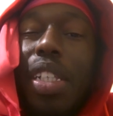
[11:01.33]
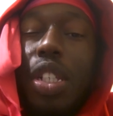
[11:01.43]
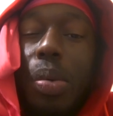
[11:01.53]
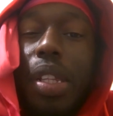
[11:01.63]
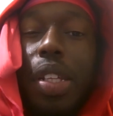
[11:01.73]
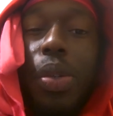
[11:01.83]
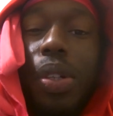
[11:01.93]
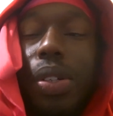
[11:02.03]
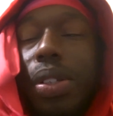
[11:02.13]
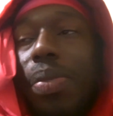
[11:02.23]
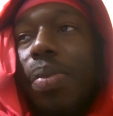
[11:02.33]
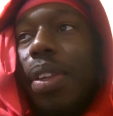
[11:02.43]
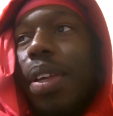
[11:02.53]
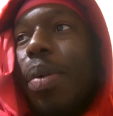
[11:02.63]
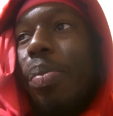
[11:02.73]
still be there who knows
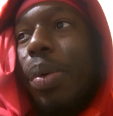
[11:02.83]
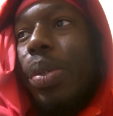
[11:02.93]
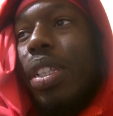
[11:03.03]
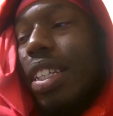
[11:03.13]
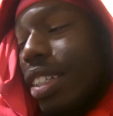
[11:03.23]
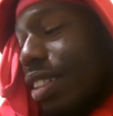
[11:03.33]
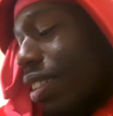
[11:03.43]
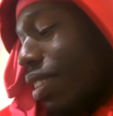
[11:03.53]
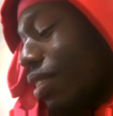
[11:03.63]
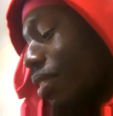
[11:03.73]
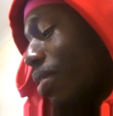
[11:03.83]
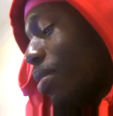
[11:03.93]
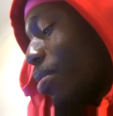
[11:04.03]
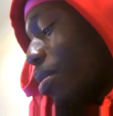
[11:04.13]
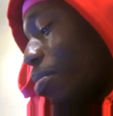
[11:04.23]
but we'll see
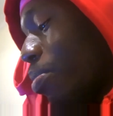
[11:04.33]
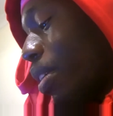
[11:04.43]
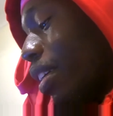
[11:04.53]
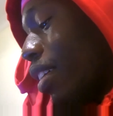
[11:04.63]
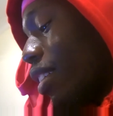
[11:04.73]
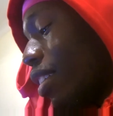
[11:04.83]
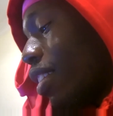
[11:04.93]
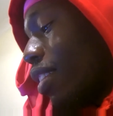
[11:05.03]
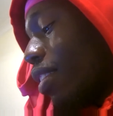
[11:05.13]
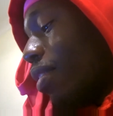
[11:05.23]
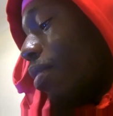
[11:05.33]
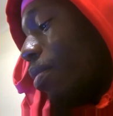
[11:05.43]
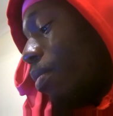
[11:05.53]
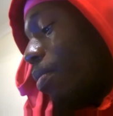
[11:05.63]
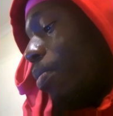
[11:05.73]
but
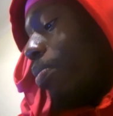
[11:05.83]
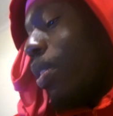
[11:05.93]
yeah